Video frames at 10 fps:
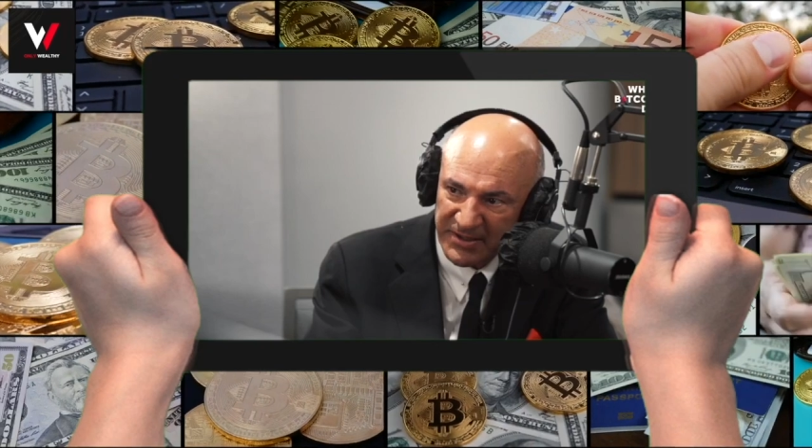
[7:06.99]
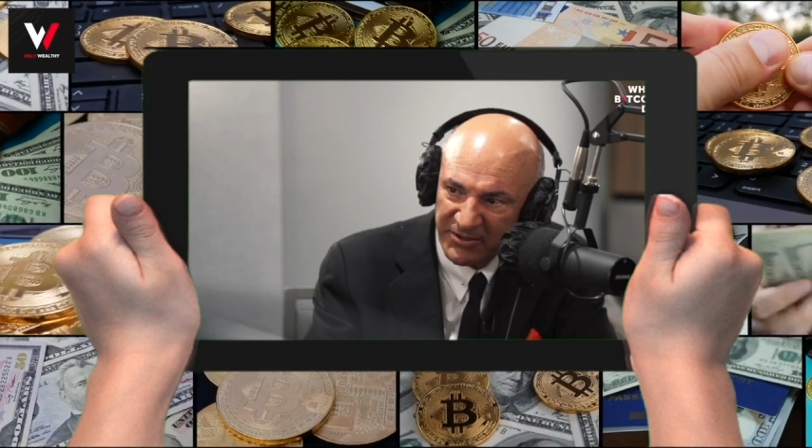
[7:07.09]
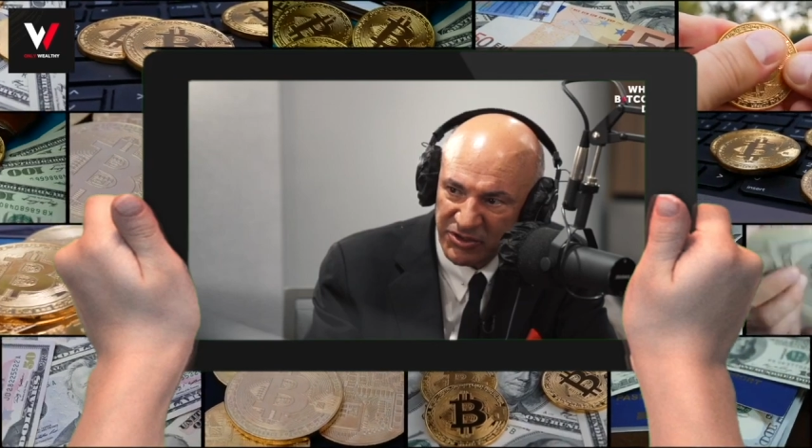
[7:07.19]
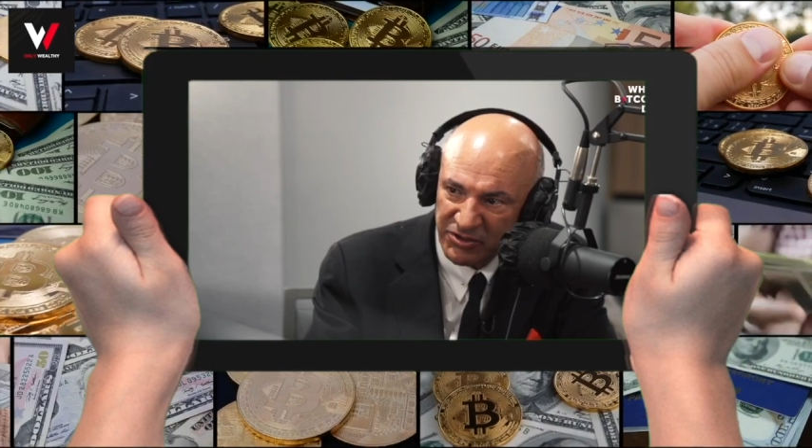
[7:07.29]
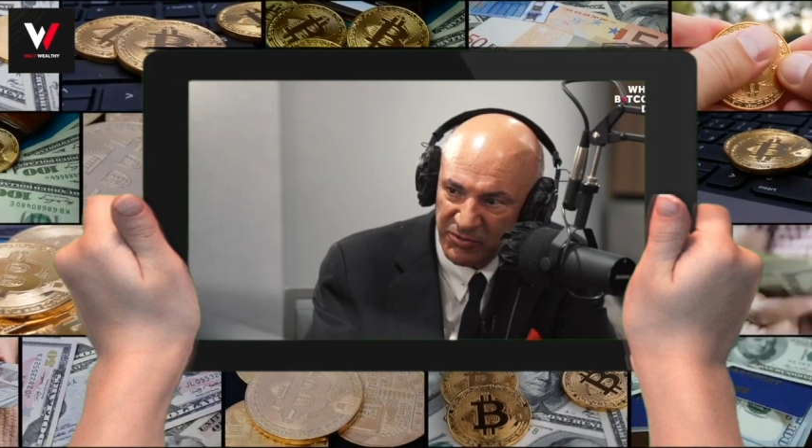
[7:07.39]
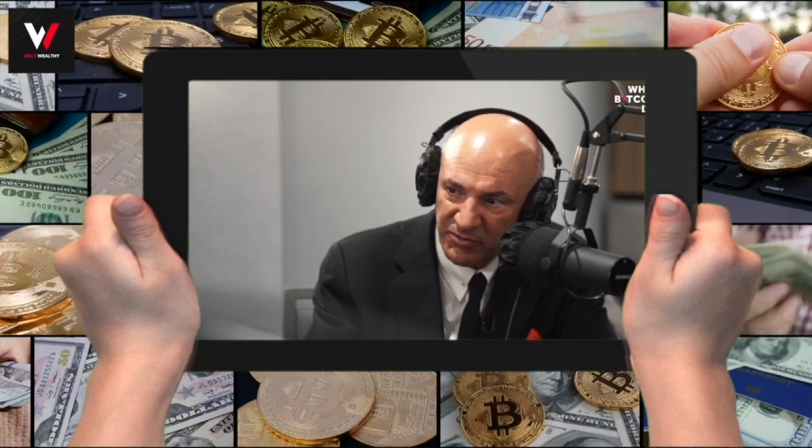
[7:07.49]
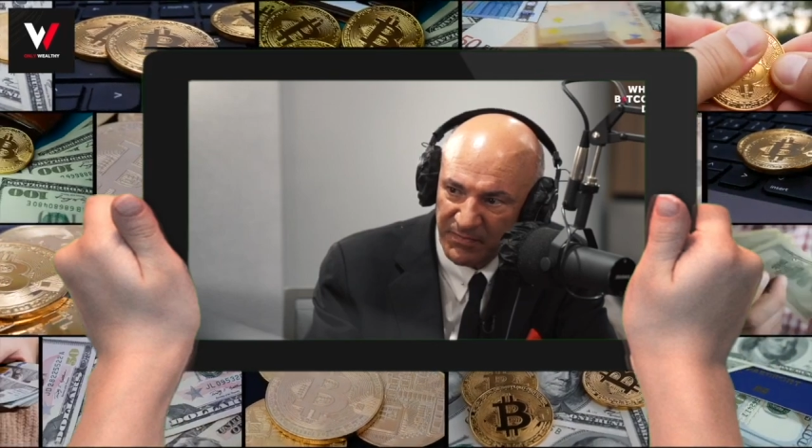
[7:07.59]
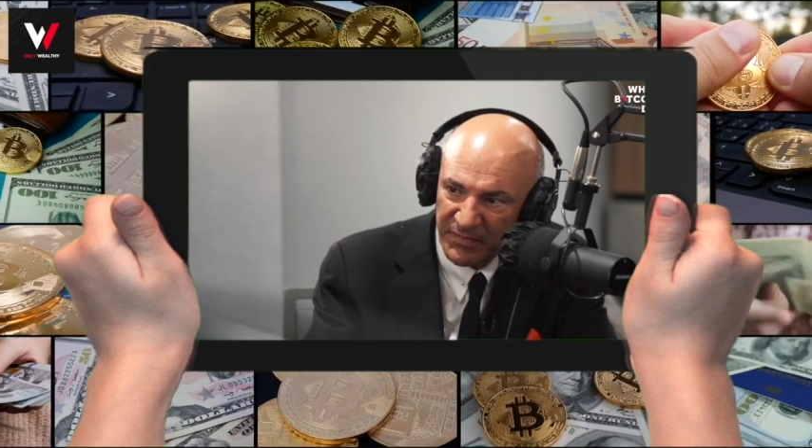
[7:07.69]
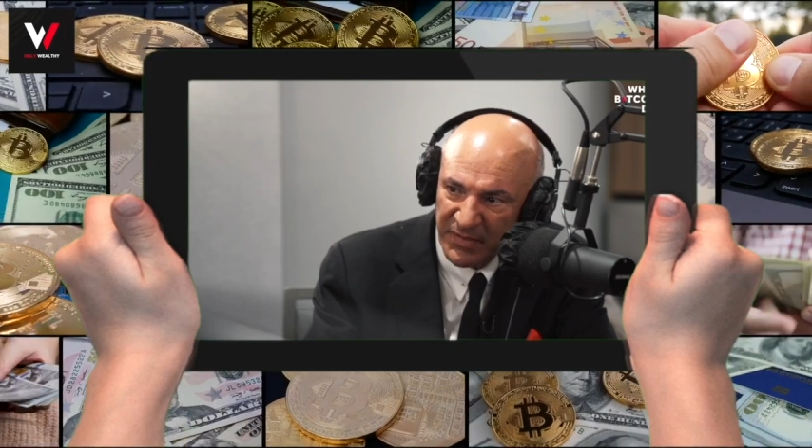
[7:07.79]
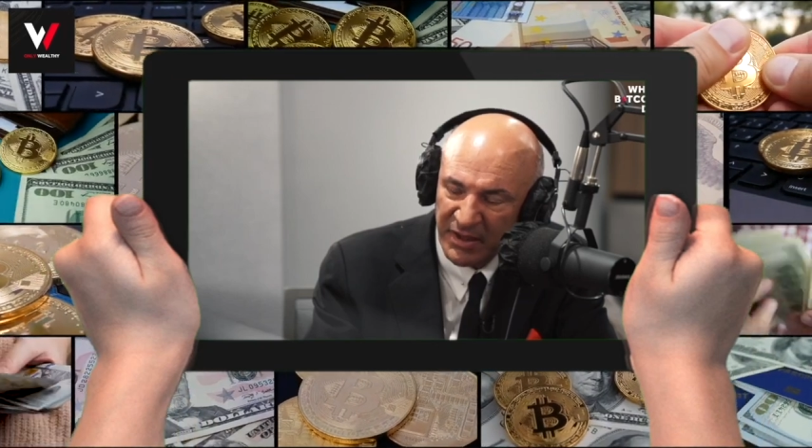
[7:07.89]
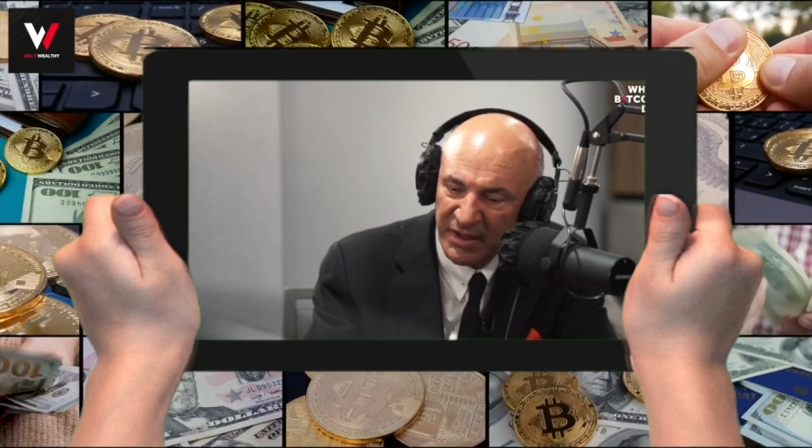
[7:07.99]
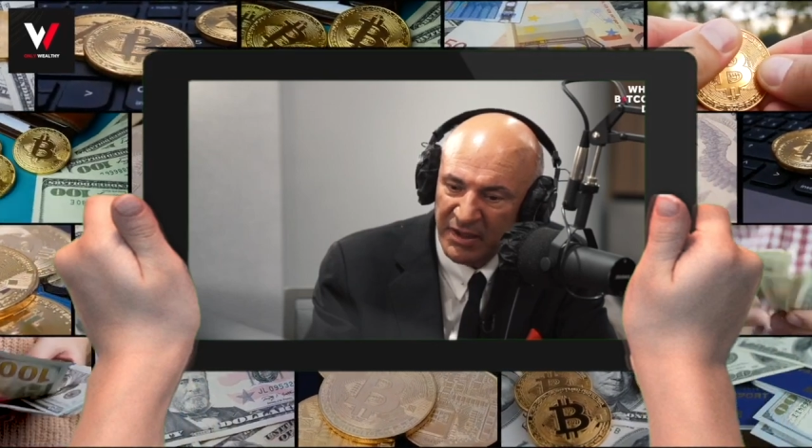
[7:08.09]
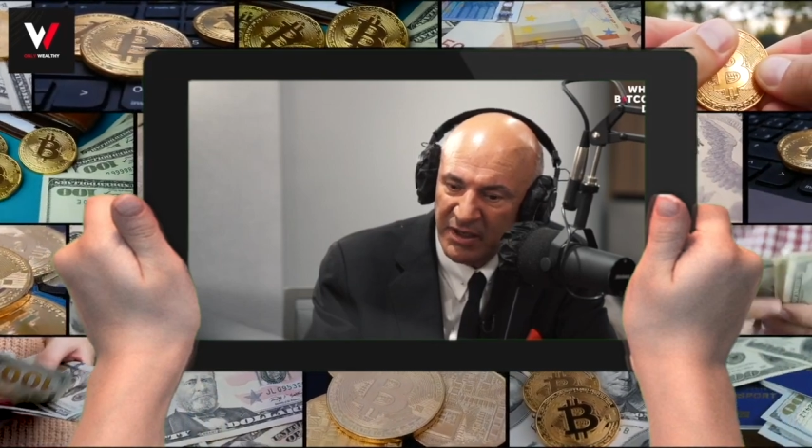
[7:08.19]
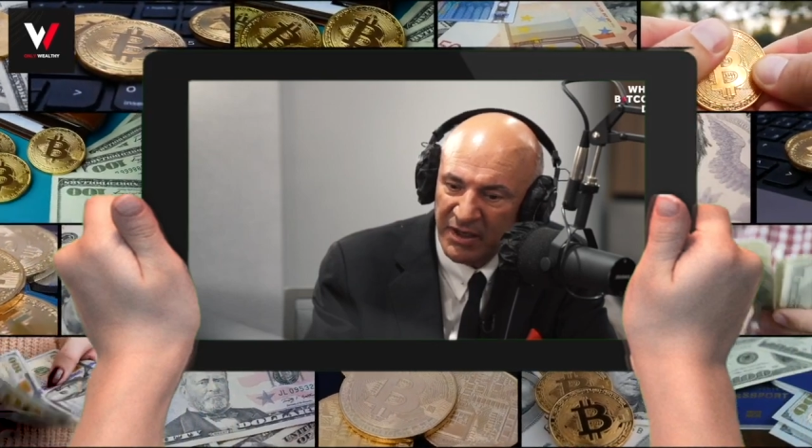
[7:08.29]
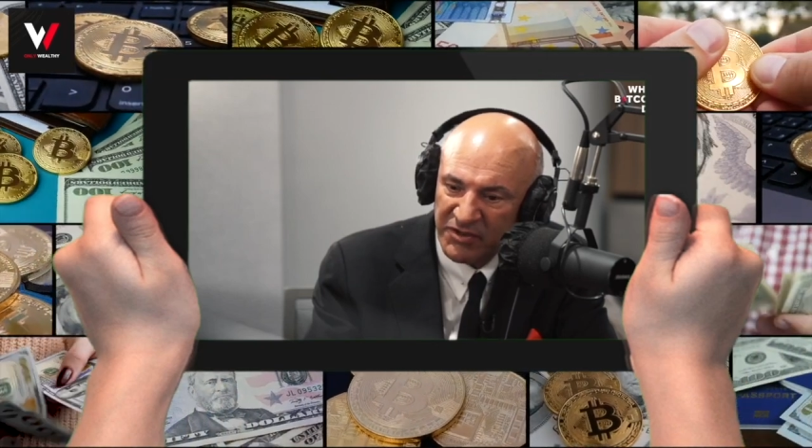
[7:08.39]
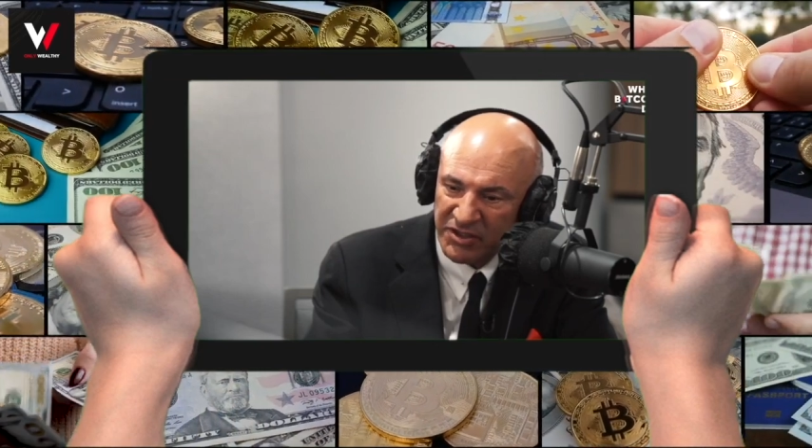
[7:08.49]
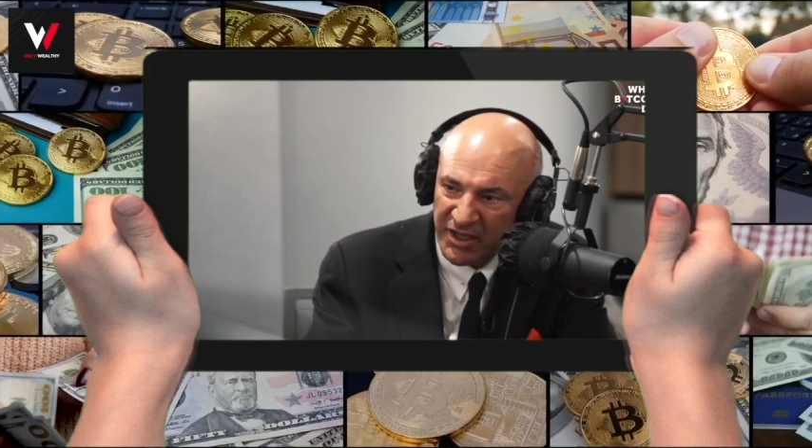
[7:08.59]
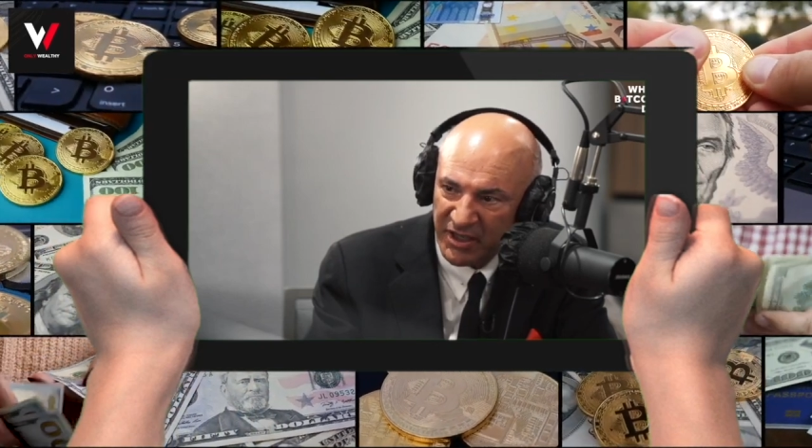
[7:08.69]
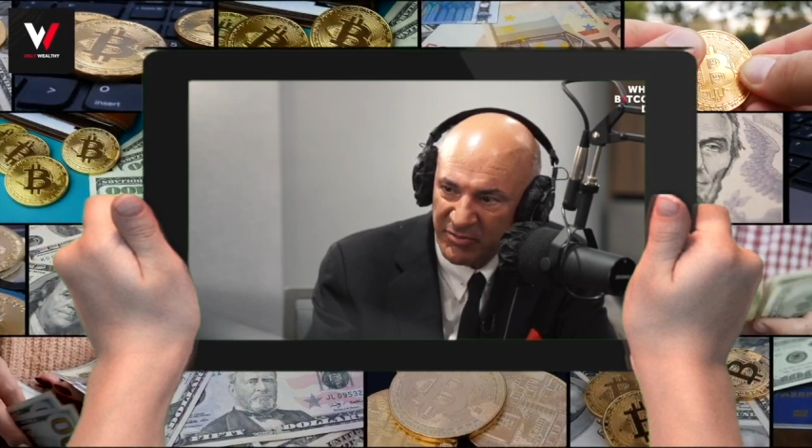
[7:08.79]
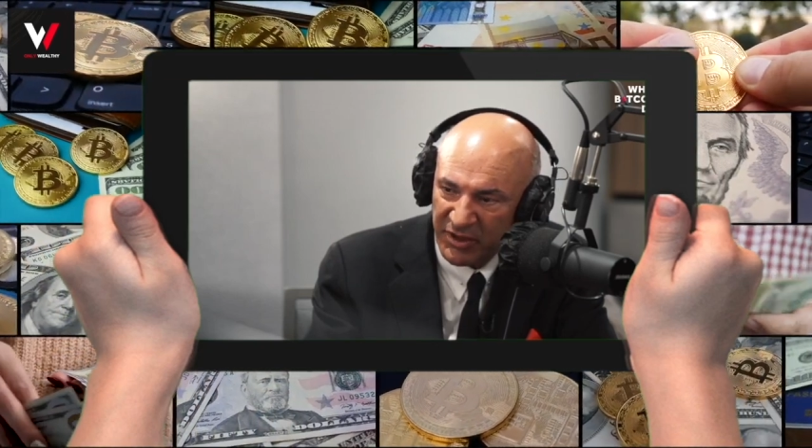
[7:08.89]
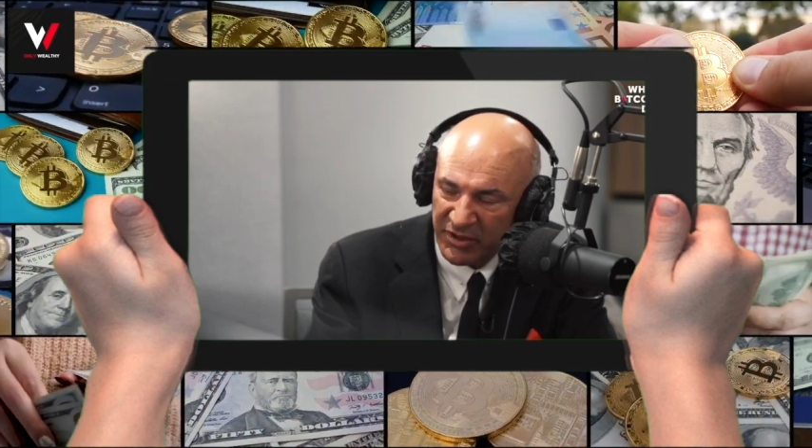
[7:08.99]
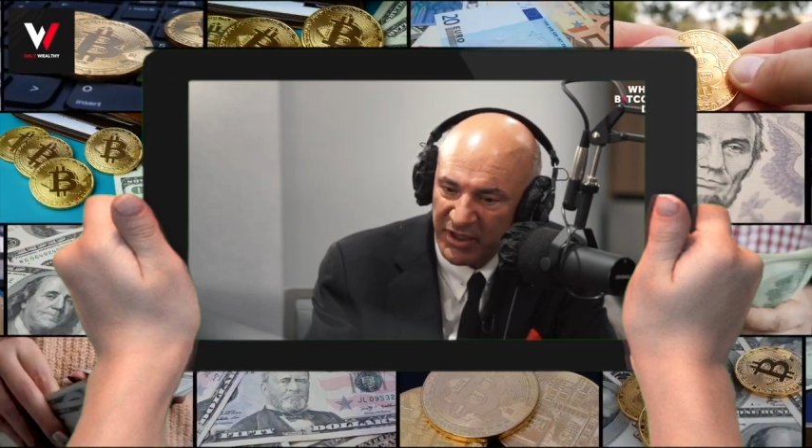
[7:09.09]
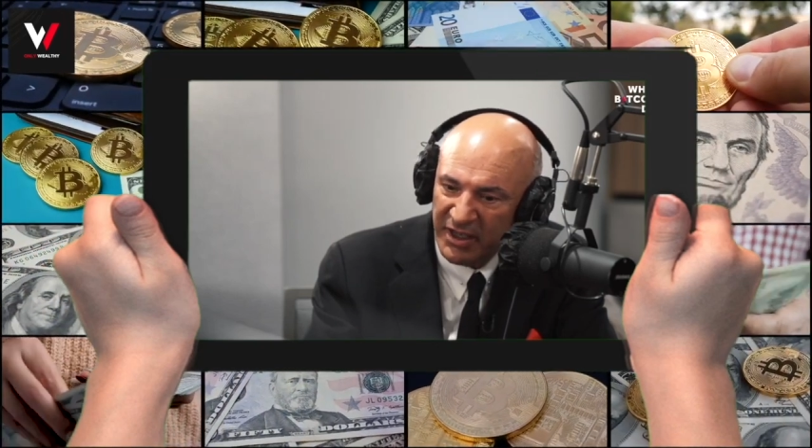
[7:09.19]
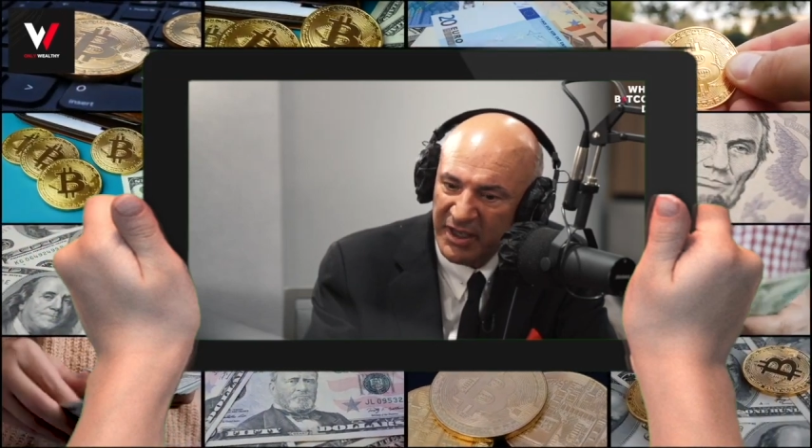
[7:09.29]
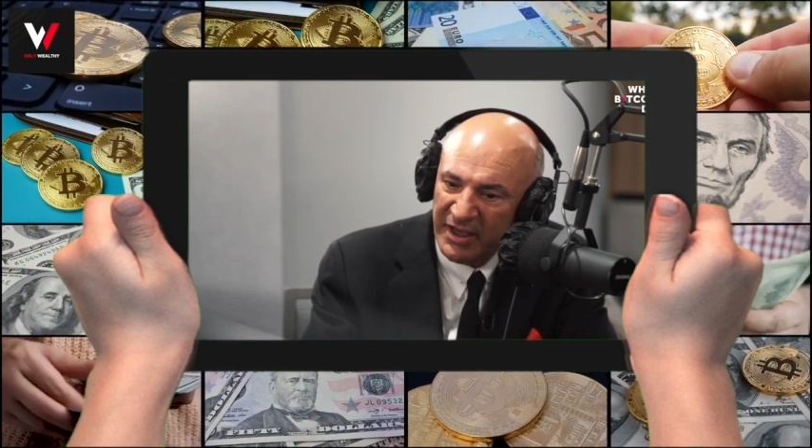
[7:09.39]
issue of sustainability.